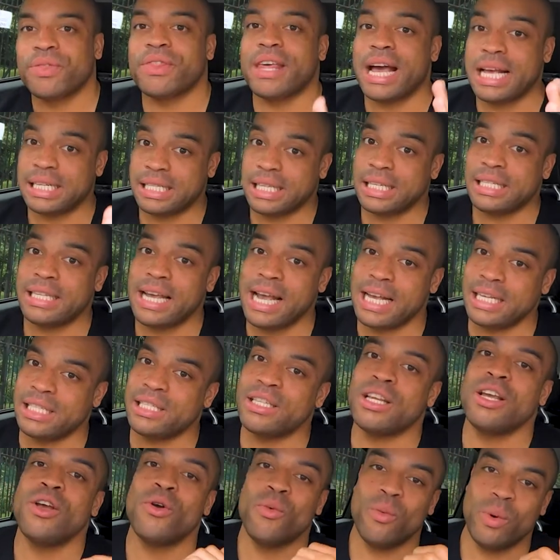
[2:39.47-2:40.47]
That's the
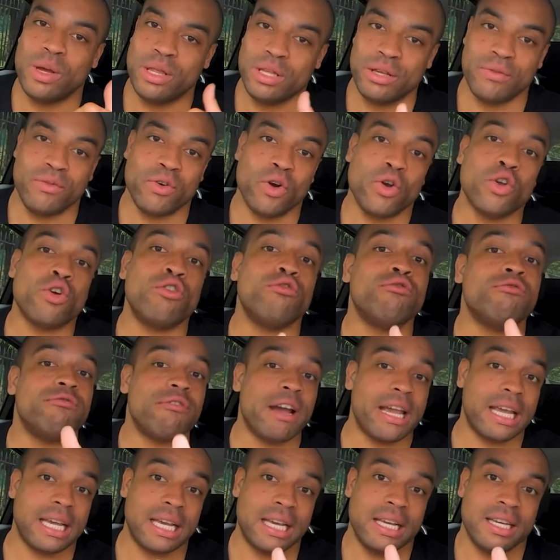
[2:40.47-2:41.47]
test, whether you've got your
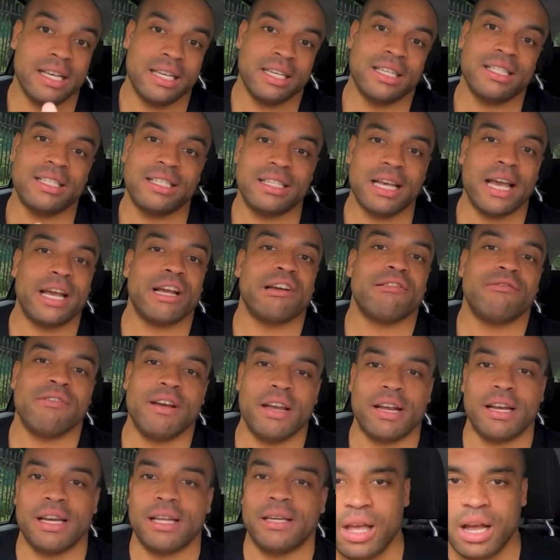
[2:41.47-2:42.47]
rake set
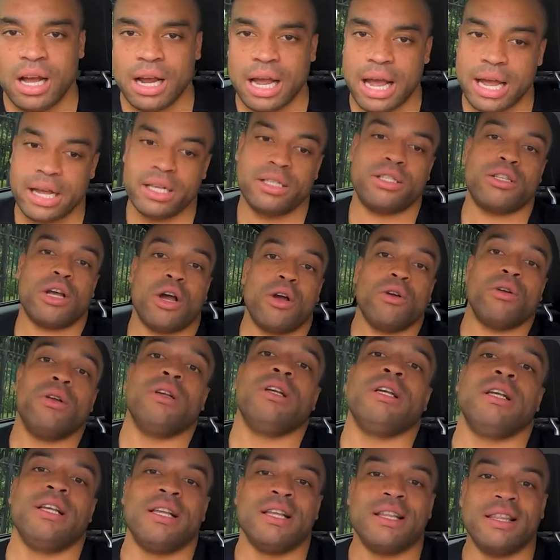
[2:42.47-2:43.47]
correctly. Okay, so
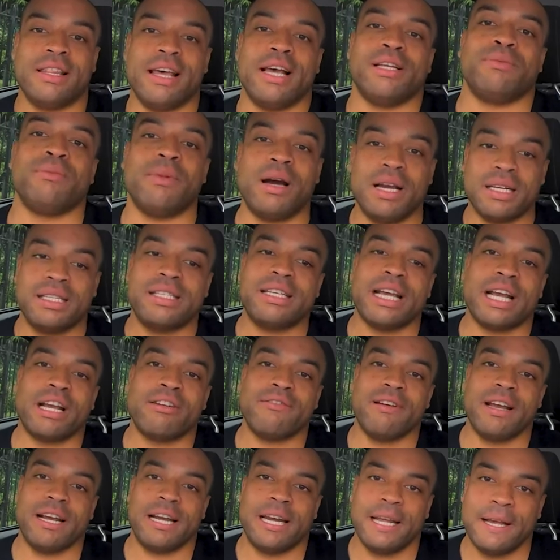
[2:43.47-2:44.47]
there's mine set
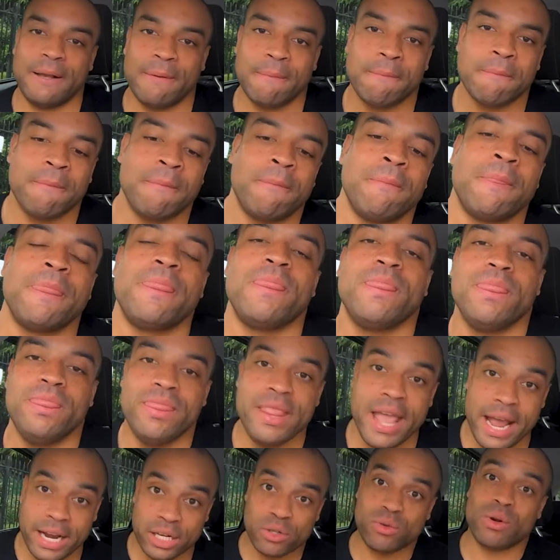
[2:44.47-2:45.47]
correctly.
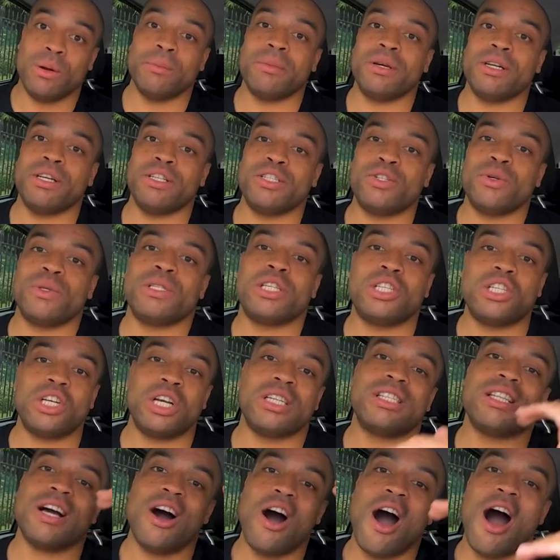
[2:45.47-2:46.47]
Next, what I'm going to do is
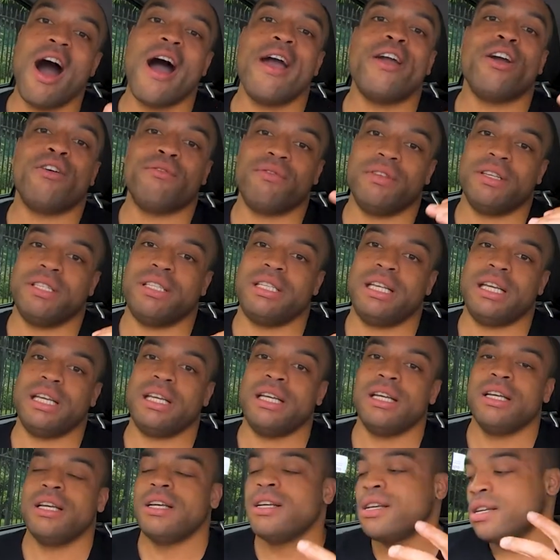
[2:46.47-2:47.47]
adjust the height of the seat.